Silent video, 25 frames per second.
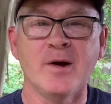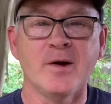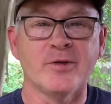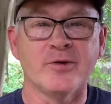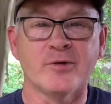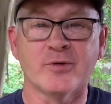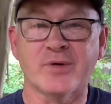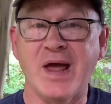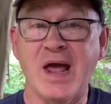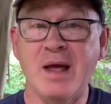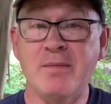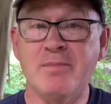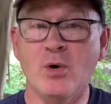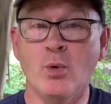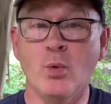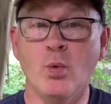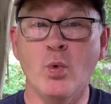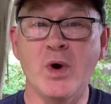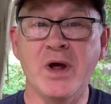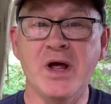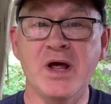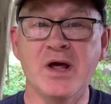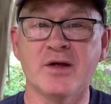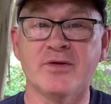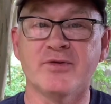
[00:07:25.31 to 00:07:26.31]
There came a
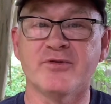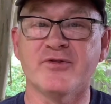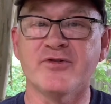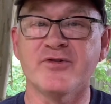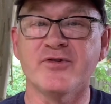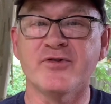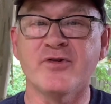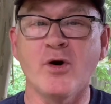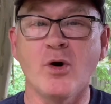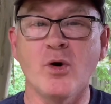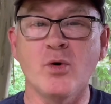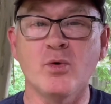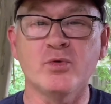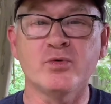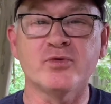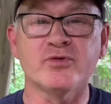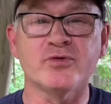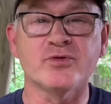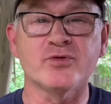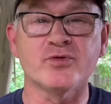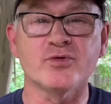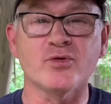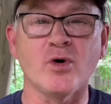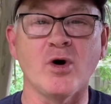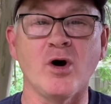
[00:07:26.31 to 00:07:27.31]
wind so
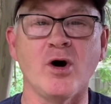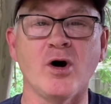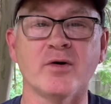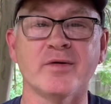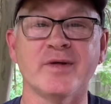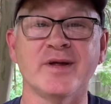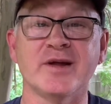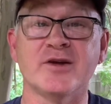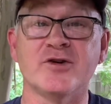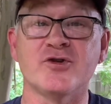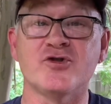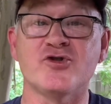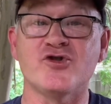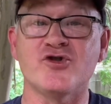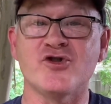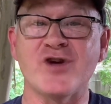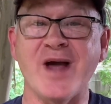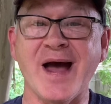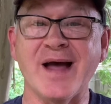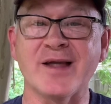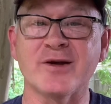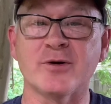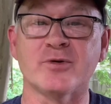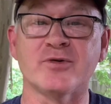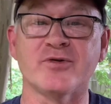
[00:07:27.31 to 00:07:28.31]
strong that it
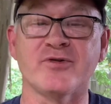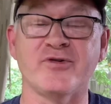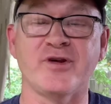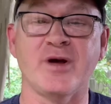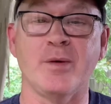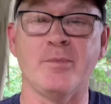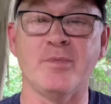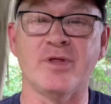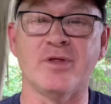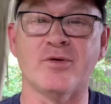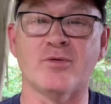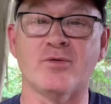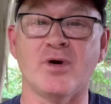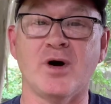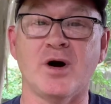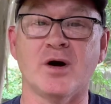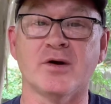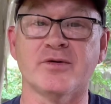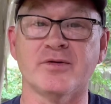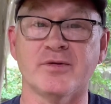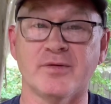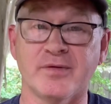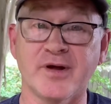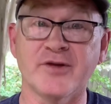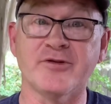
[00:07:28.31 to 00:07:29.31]
shattered some of the
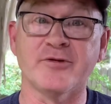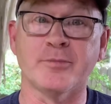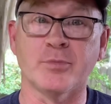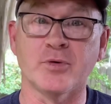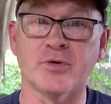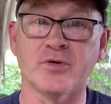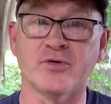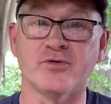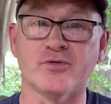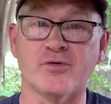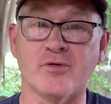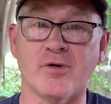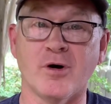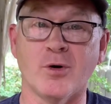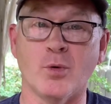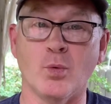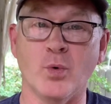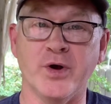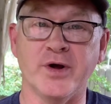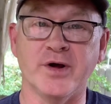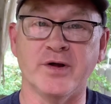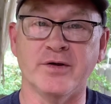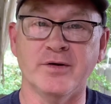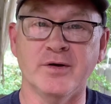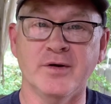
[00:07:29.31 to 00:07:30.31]
rocks. That's a pretty strong
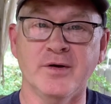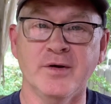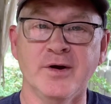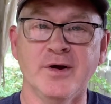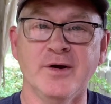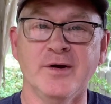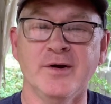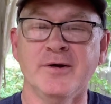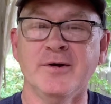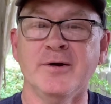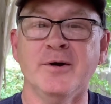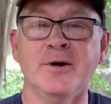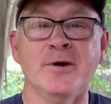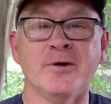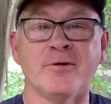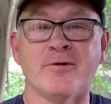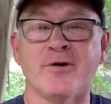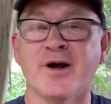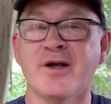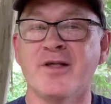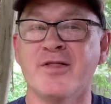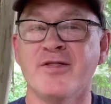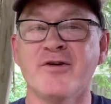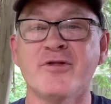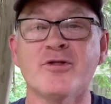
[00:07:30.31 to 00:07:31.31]
wind,
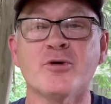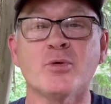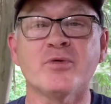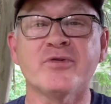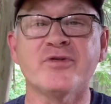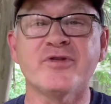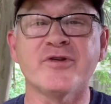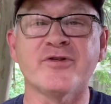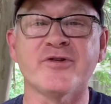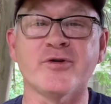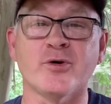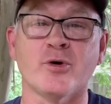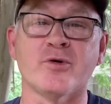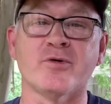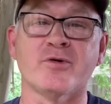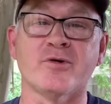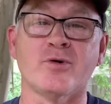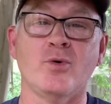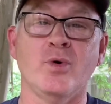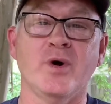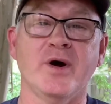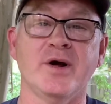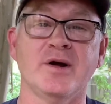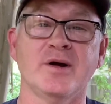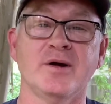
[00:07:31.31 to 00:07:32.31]
right? Then there was this
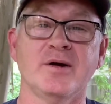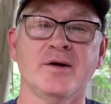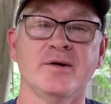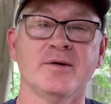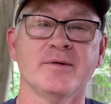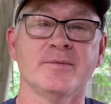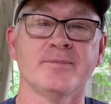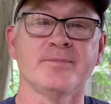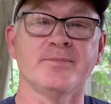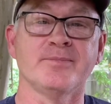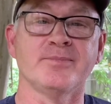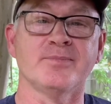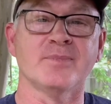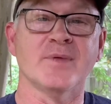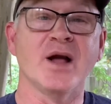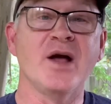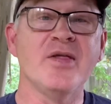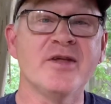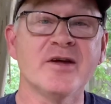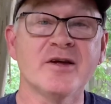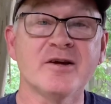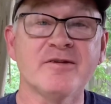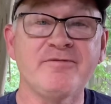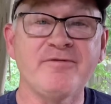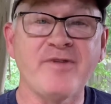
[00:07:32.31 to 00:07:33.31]
earthquake, and
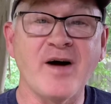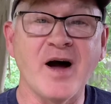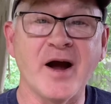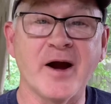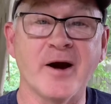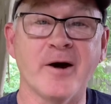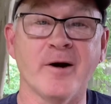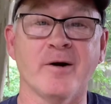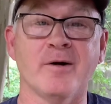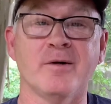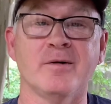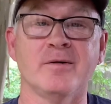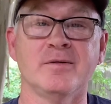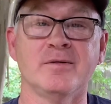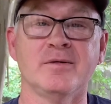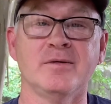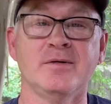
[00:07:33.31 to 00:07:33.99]
then a fire.